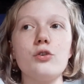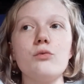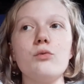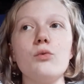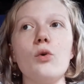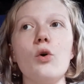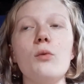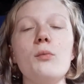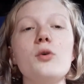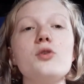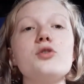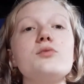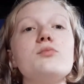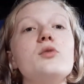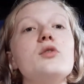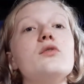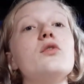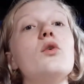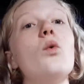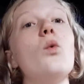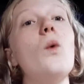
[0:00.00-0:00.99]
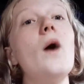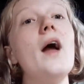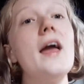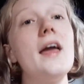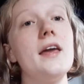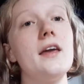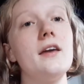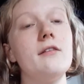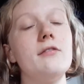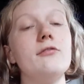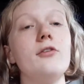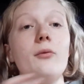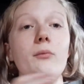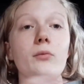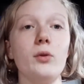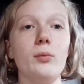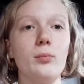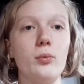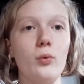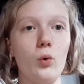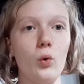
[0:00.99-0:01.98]
almost move away from the
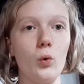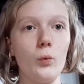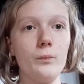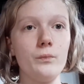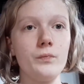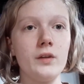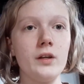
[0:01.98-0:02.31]
ball,